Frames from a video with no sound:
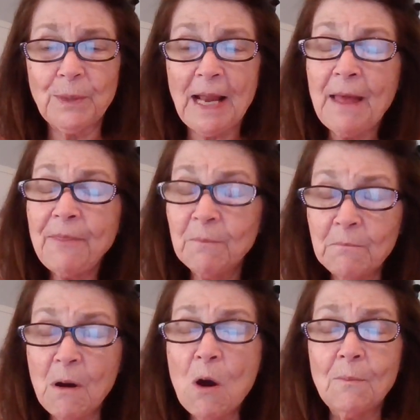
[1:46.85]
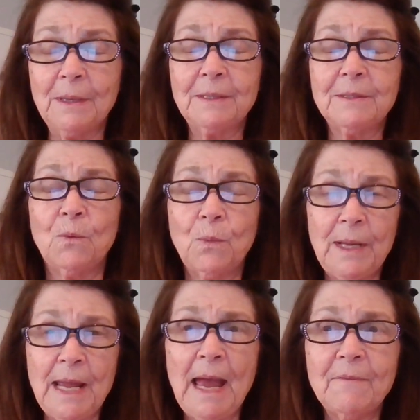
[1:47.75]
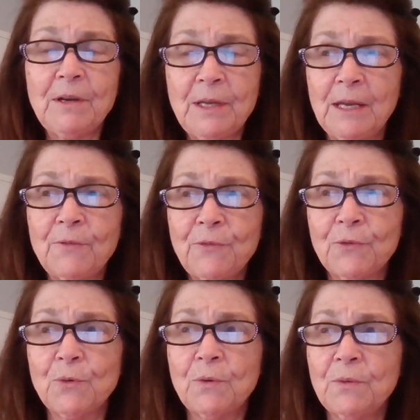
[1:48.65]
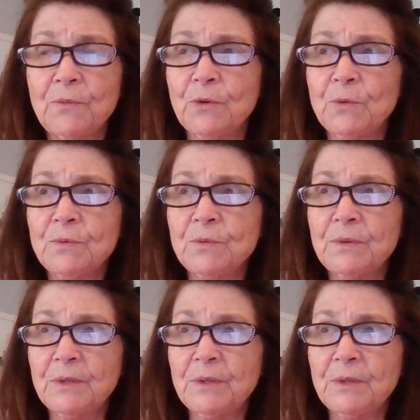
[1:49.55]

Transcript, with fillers: And at the moment, we have a gift through through